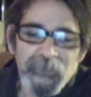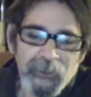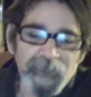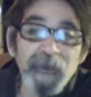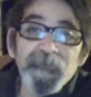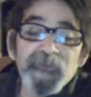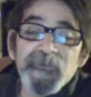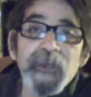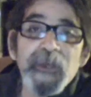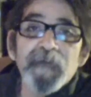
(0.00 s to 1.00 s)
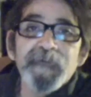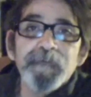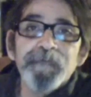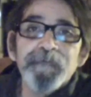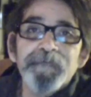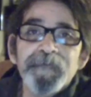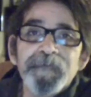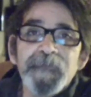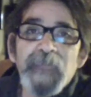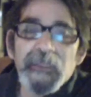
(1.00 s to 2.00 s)
Enough is enough.
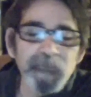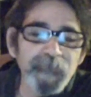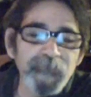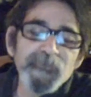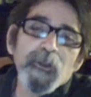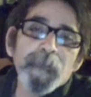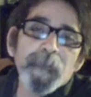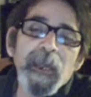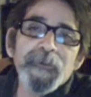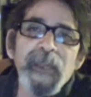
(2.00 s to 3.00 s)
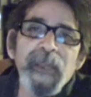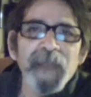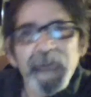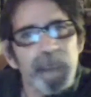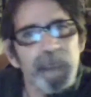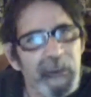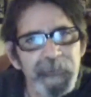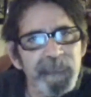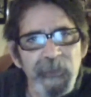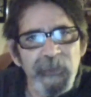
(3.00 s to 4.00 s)
That's what it was all about. And that's what I've
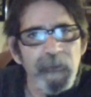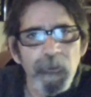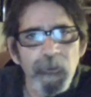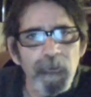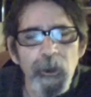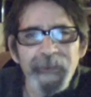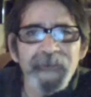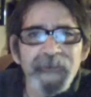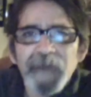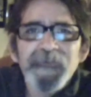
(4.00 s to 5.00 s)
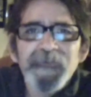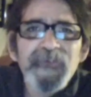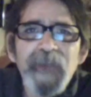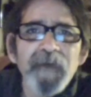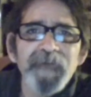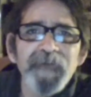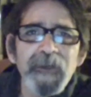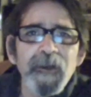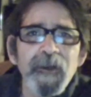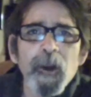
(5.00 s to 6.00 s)
been saying all along. Enough is enough.
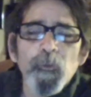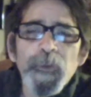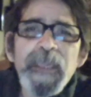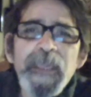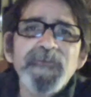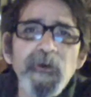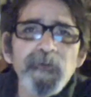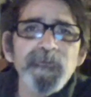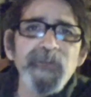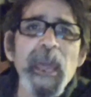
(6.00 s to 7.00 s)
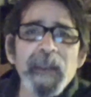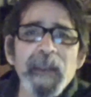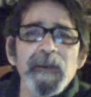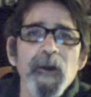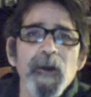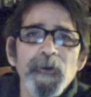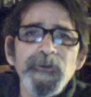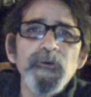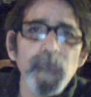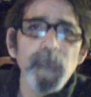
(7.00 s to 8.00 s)
Are we Joe Stack? Are
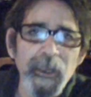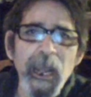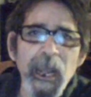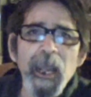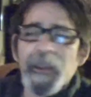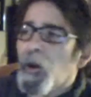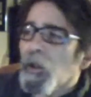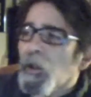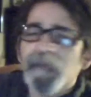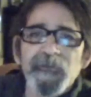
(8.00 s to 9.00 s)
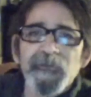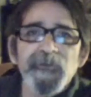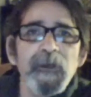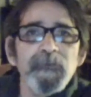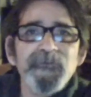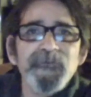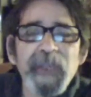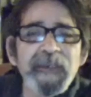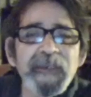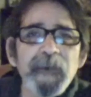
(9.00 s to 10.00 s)
you, I, all of us
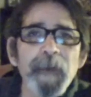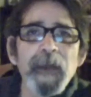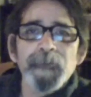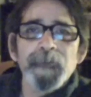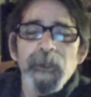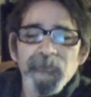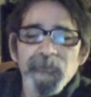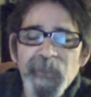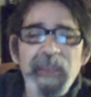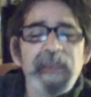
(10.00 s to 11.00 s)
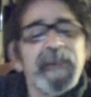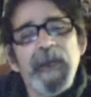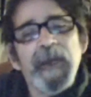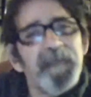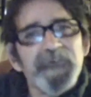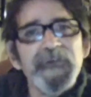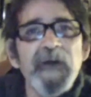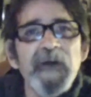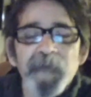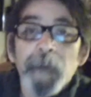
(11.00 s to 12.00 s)
standing around saying enough is
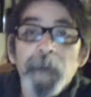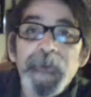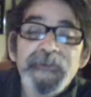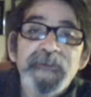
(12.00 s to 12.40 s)
enough, but